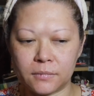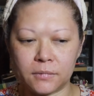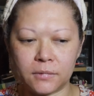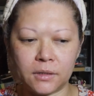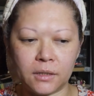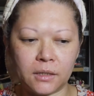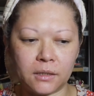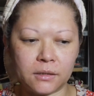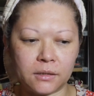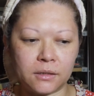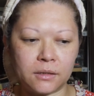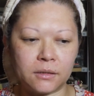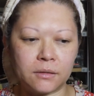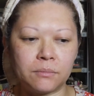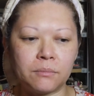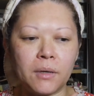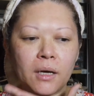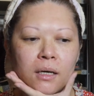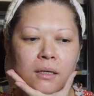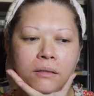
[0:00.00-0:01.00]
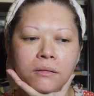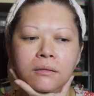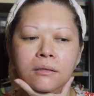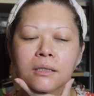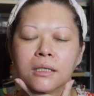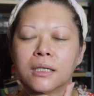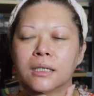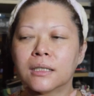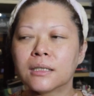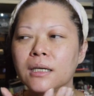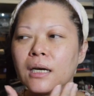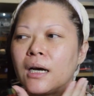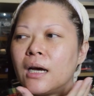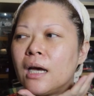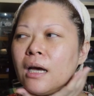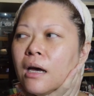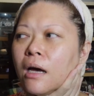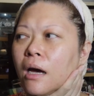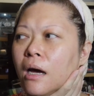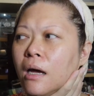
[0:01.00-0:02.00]
The smell like
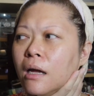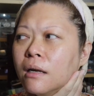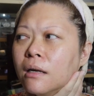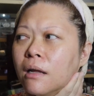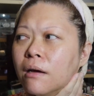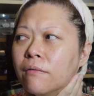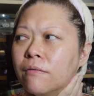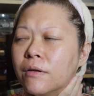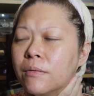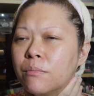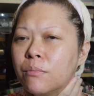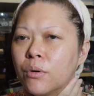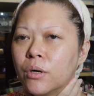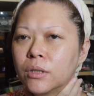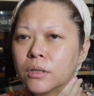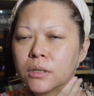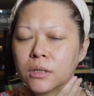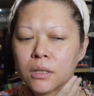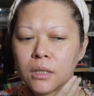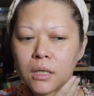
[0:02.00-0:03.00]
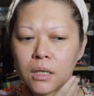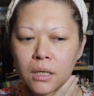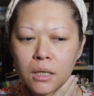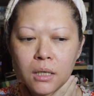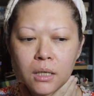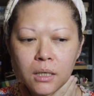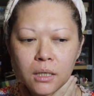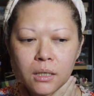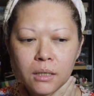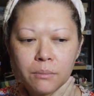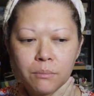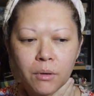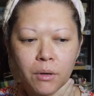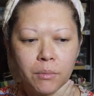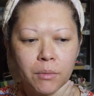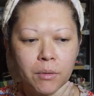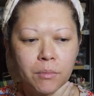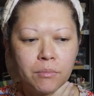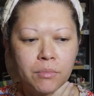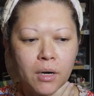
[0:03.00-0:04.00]
I never bought
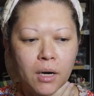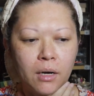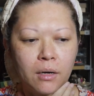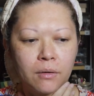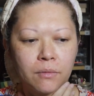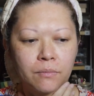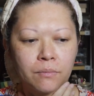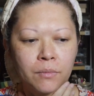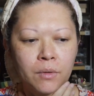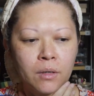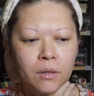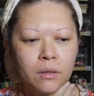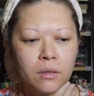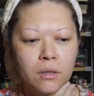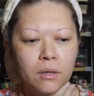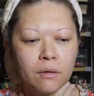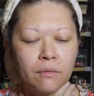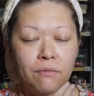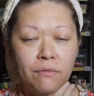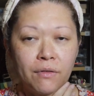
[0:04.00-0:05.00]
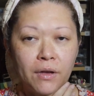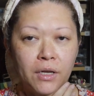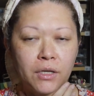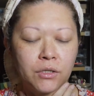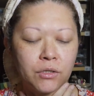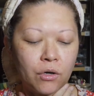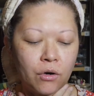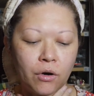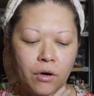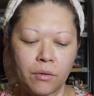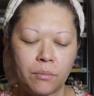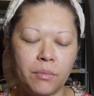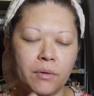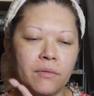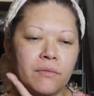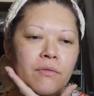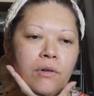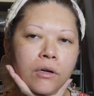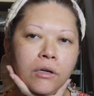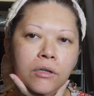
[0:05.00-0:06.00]
Bobbi Brown face oil
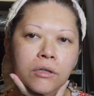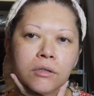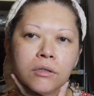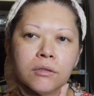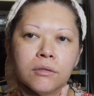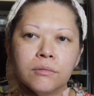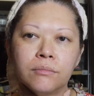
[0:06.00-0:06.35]
before.